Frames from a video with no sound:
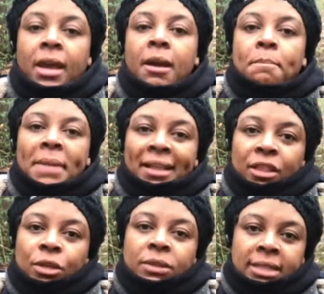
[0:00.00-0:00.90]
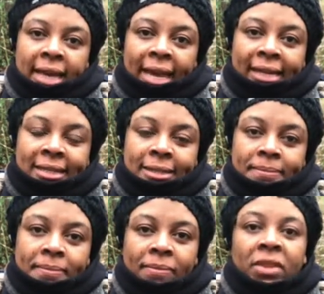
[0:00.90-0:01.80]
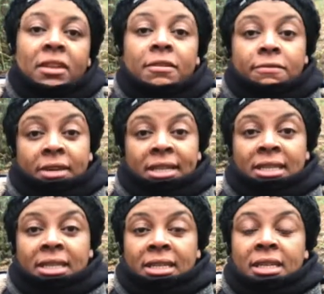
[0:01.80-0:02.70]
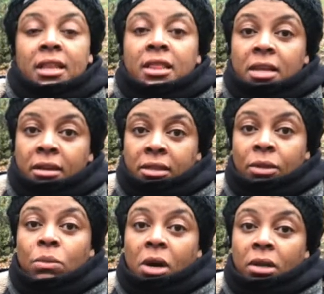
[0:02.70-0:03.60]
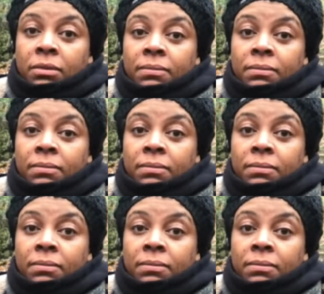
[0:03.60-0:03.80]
Matthew 6, verses 31